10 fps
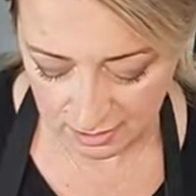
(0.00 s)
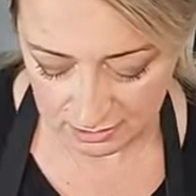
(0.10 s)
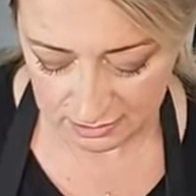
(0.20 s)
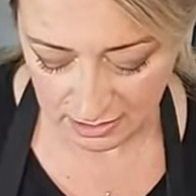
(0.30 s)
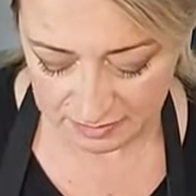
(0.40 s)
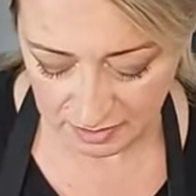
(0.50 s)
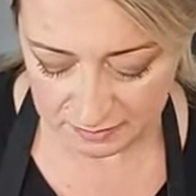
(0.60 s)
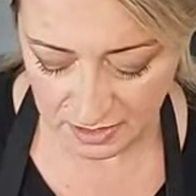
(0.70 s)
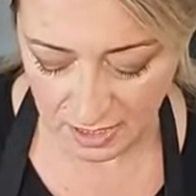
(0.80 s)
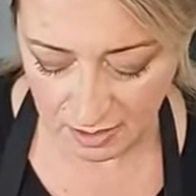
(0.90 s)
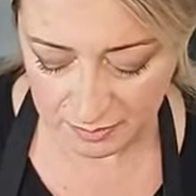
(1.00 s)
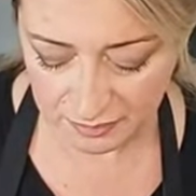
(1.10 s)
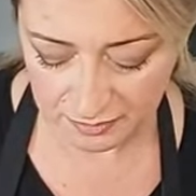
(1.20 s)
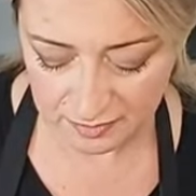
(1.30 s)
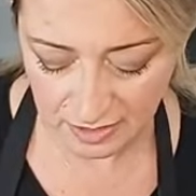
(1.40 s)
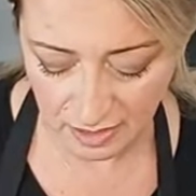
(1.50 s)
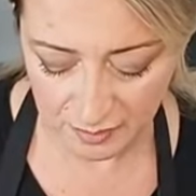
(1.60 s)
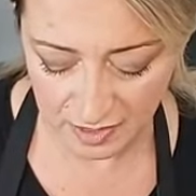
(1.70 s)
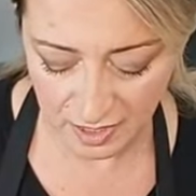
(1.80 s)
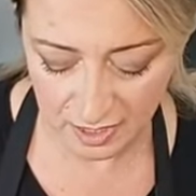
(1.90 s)
Tap, tap, tap, tap
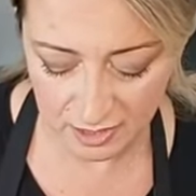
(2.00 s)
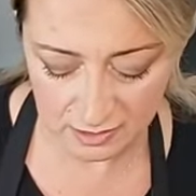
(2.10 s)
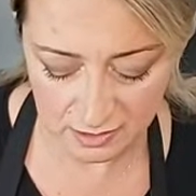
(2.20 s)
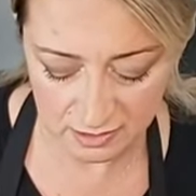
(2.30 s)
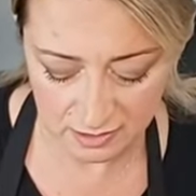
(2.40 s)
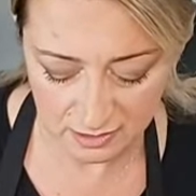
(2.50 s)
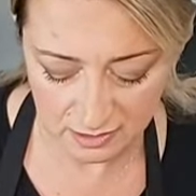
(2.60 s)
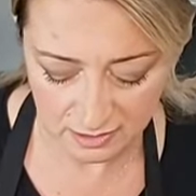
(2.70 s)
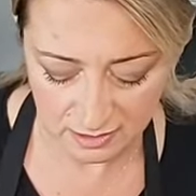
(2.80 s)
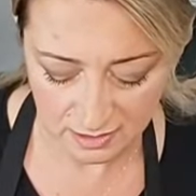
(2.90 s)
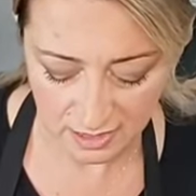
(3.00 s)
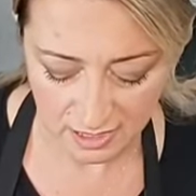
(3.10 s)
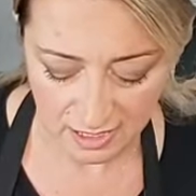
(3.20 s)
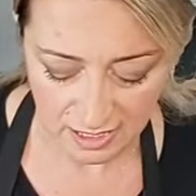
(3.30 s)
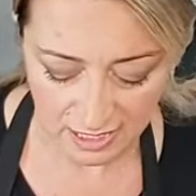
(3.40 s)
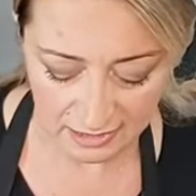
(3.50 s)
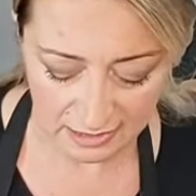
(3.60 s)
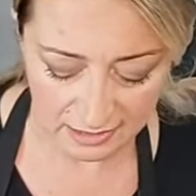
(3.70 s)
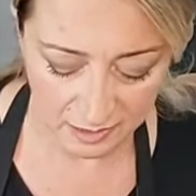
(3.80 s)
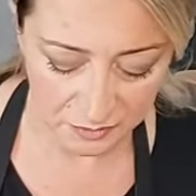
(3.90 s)
again, and
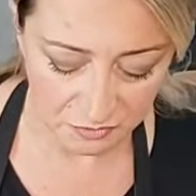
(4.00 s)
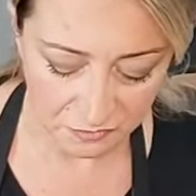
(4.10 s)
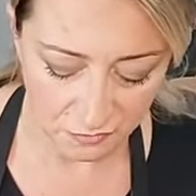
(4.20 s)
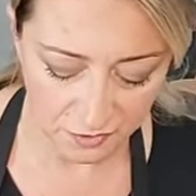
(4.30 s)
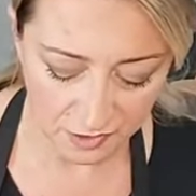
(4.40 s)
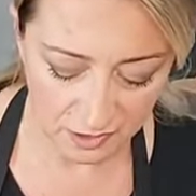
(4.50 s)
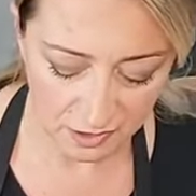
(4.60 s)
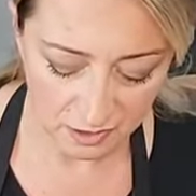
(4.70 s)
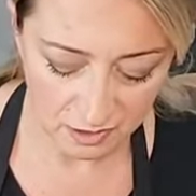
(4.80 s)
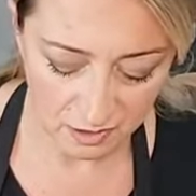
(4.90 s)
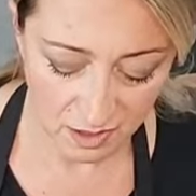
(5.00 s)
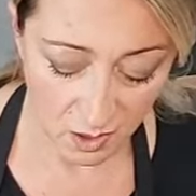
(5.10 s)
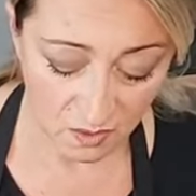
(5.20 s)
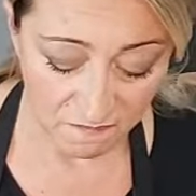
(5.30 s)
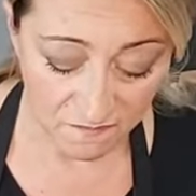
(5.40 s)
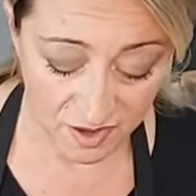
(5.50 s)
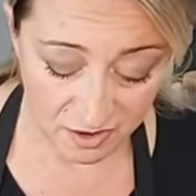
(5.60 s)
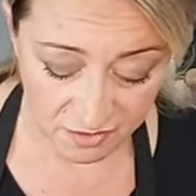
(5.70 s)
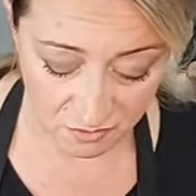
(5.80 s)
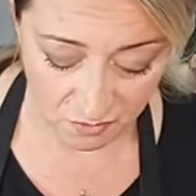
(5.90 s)
clean up your fork
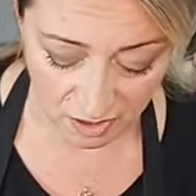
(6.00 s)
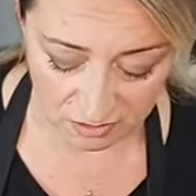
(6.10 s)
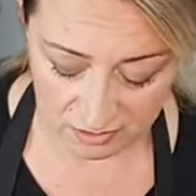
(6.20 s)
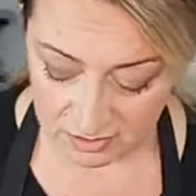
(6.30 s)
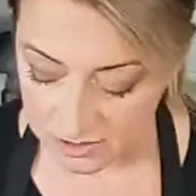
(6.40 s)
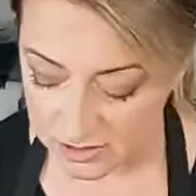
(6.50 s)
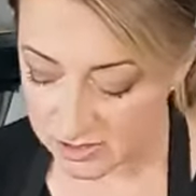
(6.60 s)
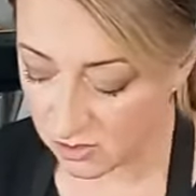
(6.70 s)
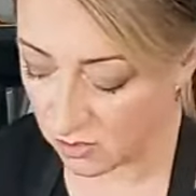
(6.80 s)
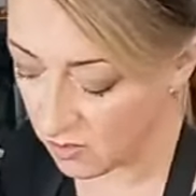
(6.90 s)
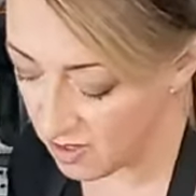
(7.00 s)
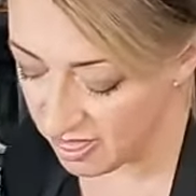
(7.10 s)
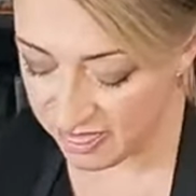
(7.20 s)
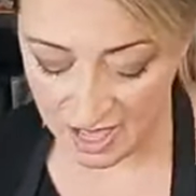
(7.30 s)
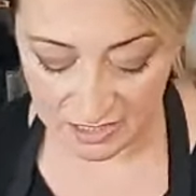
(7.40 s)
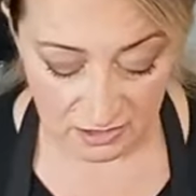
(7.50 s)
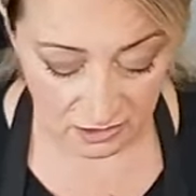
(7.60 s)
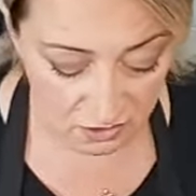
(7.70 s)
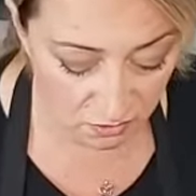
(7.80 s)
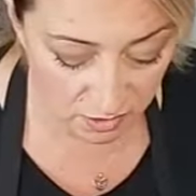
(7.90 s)
very well so that
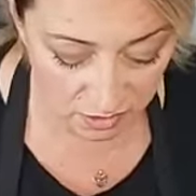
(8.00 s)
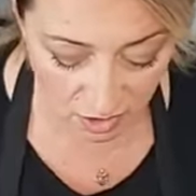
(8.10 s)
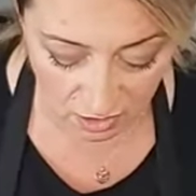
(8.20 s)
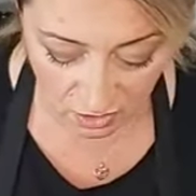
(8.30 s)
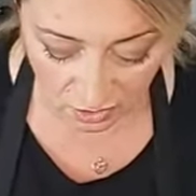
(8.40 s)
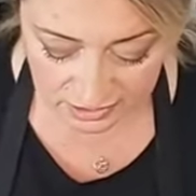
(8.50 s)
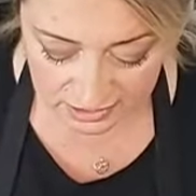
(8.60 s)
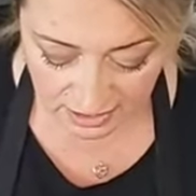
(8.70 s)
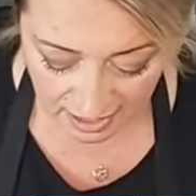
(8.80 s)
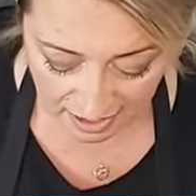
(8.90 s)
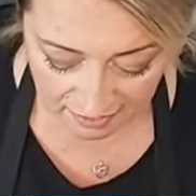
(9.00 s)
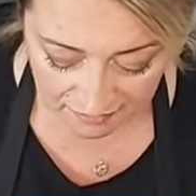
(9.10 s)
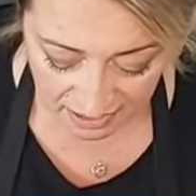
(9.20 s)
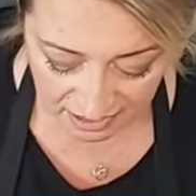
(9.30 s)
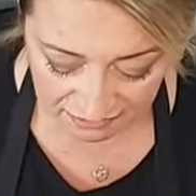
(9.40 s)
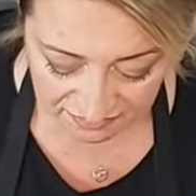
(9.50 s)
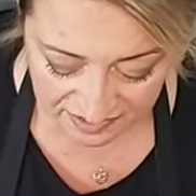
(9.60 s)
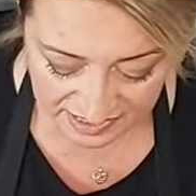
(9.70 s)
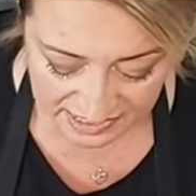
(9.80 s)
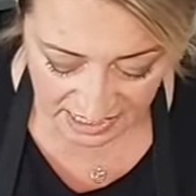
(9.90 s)
you are not going to have a
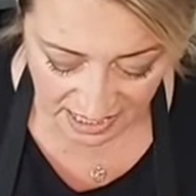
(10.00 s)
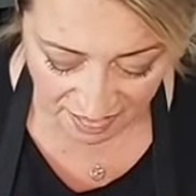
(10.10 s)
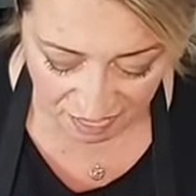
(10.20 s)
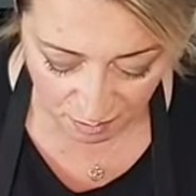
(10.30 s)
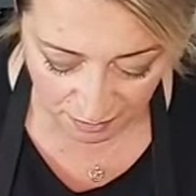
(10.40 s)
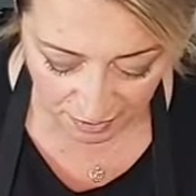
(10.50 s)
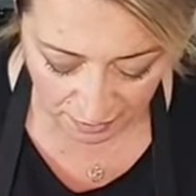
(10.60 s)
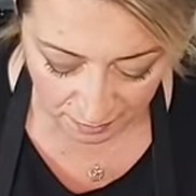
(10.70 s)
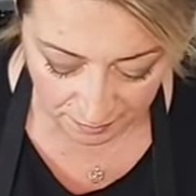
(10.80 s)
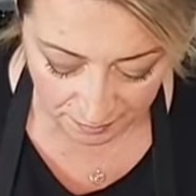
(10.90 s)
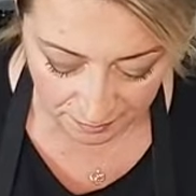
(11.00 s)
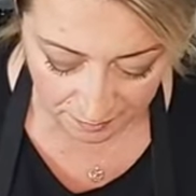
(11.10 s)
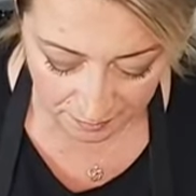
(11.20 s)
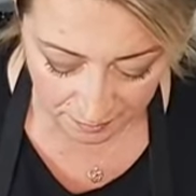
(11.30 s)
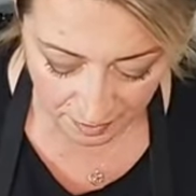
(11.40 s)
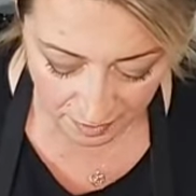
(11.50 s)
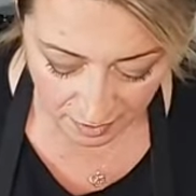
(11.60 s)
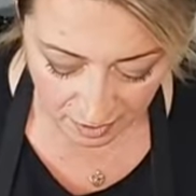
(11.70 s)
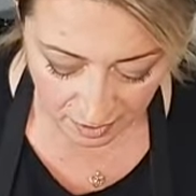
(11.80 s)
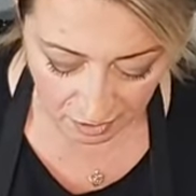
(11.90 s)
feet at the bottom
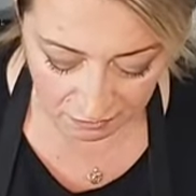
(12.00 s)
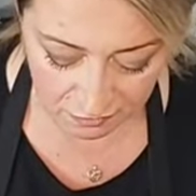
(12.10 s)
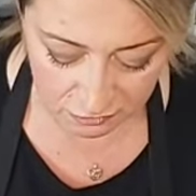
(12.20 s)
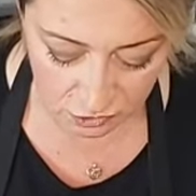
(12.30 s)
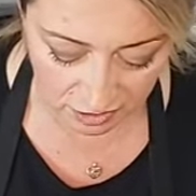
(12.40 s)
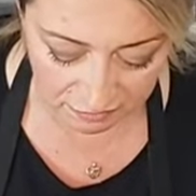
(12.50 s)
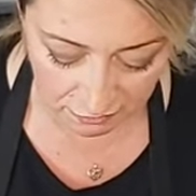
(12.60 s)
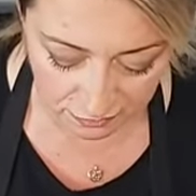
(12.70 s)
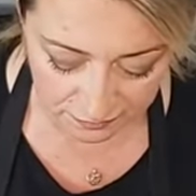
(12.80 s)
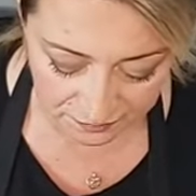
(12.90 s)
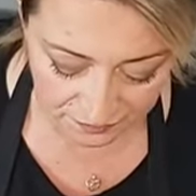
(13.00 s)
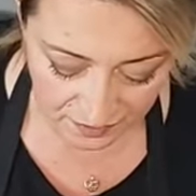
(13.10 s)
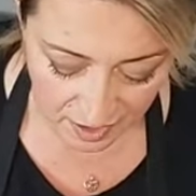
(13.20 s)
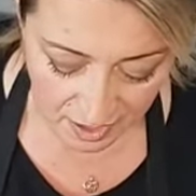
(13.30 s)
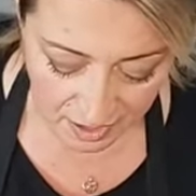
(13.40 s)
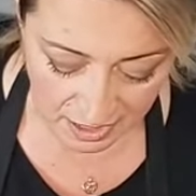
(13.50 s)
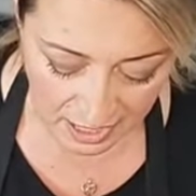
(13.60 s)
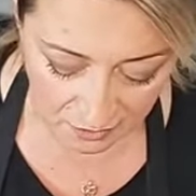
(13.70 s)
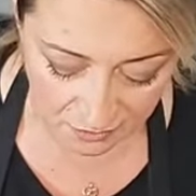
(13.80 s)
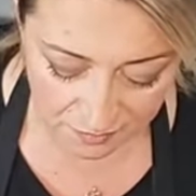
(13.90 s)
of your truffle.
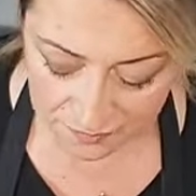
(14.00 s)
Now,